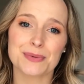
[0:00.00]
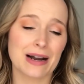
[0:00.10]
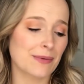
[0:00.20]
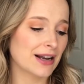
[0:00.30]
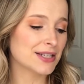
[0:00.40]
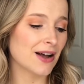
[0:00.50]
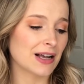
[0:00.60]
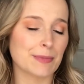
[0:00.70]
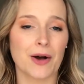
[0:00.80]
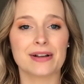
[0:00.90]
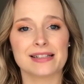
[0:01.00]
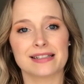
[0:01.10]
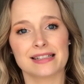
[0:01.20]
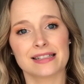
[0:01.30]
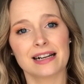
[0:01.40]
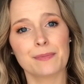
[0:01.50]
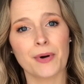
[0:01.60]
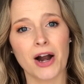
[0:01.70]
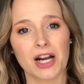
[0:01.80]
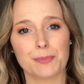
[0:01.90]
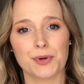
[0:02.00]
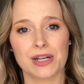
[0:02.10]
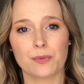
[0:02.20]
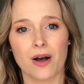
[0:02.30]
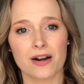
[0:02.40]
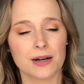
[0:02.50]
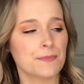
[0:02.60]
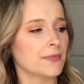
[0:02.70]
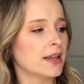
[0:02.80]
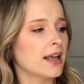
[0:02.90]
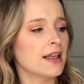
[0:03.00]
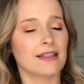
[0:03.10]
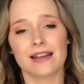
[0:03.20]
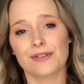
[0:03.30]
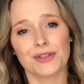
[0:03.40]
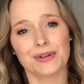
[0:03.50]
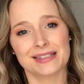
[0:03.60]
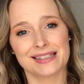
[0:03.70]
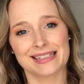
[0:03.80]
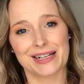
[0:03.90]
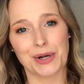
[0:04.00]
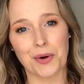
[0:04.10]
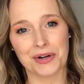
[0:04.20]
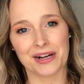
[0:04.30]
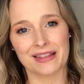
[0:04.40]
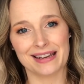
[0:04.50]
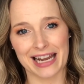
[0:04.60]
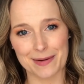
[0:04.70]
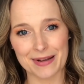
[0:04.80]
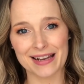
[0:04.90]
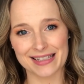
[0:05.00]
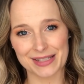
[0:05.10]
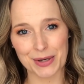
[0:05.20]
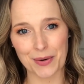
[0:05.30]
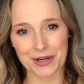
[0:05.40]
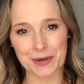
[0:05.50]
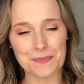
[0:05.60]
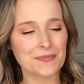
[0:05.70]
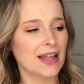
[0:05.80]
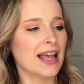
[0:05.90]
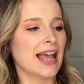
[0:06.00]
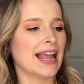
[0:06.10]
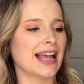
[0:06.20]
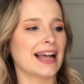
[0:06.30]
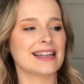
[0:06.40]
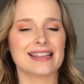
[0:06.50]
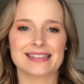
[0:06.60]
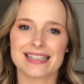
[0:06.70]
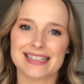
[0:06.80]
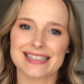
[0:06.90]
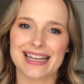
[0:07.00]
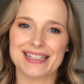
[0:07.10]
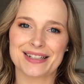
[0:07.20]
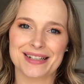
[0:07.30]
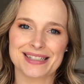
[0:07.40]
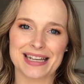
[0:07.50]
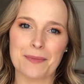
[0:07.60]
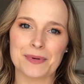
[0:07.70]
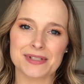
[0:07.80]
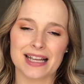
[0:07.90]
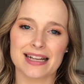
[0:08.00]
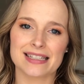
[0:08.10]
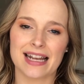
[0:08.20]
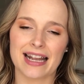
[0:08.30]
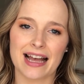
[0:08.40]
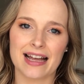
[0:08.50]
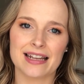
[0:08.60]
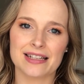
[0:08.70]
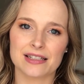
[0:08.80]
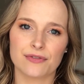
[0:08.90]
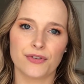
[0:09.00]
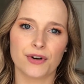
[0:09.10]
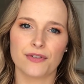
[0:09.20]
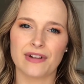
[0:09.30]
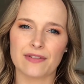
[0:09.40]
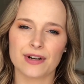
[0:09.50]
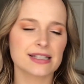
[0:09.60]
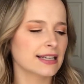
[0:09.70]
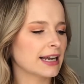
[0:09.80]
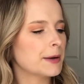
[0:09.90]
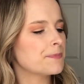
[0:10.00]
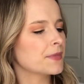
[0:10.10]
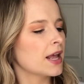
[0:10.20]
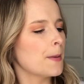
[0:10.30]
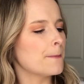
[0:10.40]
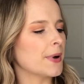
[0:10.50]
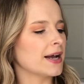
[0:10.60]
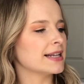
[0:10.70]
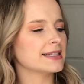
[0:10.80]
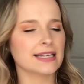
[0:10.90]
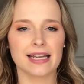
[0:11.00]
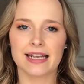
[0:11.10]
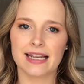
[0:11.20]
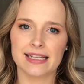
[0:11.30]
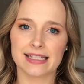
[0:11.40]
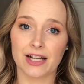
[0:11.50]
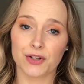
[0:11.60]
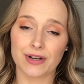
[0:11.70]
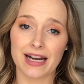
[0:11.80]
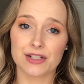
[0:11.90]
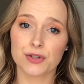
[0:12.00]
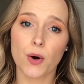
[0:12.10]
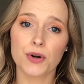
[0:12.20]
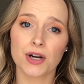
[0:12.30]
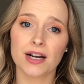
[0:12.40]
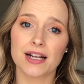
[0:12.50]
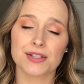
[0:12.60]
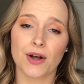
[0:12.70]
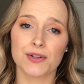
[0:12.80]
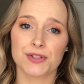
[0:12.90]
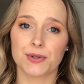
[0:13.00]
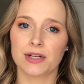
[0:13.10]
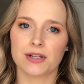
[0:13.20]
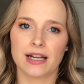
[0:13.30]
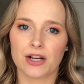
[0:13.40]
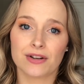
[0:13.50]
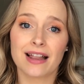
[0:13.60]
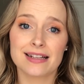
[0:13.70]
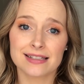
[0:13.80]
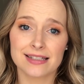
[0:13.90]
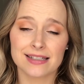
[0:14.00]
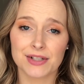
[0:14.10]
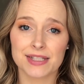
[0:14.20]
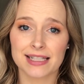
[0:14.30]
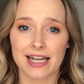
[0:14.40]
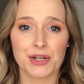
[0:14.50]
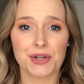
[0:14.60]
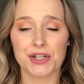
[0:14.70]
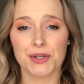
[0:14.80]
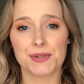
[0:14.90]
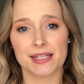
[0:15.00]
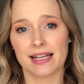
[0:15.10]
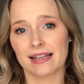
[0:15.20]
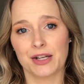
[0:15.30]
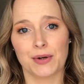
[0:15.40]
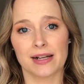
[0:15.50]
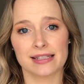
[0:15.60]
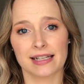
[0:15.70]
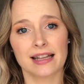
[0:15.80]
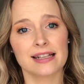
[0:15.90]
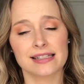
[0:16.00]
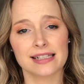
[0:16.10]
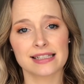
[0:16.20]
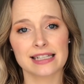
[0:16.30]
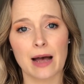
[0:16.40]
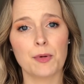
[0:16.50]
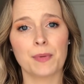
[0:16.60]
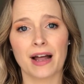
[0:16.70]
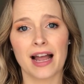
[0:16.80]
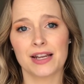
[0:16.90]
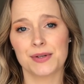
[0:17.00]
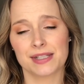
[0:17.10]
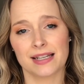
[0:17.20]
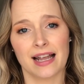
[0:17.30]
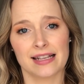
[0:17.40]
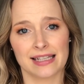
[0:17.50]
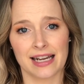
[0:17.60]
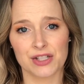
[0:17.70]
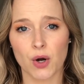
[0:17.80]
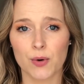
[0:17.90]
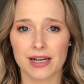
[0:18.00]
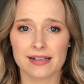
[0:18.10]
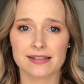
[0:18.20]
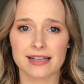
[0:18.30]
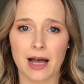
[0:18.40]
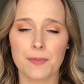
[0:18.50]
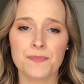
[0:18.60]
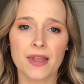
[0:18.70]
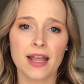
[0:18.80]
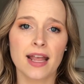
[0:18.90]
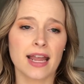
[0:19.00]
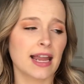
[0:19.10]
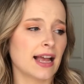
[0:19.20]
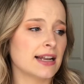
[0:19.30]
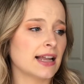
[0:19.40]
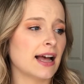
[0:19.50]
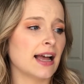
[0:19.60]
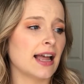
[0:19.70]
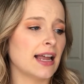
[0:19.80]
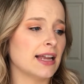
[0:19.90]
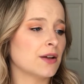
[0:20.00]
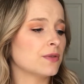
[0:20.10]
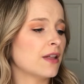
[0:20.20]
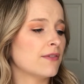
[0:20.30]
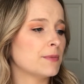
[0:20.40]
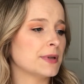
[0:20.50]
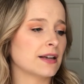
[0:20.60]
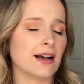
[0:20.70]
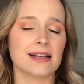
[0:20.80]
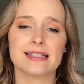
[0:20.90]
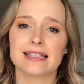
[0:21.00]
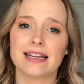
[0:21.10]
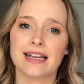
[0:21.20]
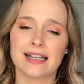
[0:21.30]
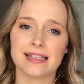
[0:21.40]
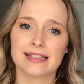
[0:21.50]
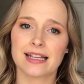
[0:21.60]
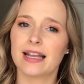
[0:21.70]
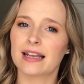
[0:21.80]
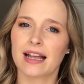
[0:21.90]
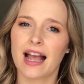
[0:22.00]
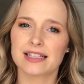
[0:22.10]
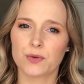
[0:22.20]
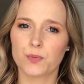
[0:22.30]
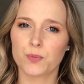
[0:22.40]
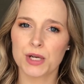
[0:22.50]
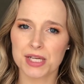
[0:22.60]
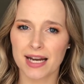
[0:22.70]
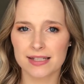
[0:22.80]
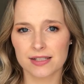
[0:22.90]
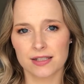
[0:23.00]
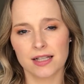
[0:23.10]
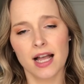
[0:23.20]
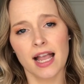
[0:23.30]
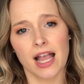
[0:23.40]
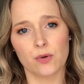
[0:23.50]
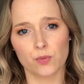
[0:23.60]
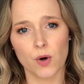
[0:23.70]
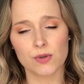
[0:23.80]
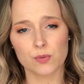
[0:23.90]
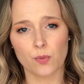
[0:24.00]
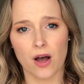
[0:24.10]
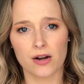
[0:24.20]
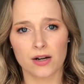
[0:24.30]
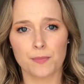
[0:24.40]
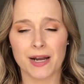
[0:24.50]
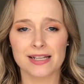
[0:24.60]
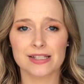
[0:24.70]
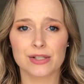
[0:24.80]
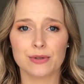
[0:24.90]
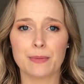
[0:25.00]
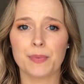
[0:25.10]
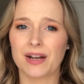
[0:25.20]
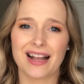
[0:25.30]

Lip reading: one I want to talk about is the Sun and Park Beauty Water. Even though it doesn't say toner in the name, it is a toner. And this is a deluxe sample size that I got in a Sephora Favorites kit. But it is a great toner. It's also, it cleanses your skin. You can use it, you know, as a cleansing step, but I use it as a toning step. And I love it because it has a witch hazel and rose water base to it, but it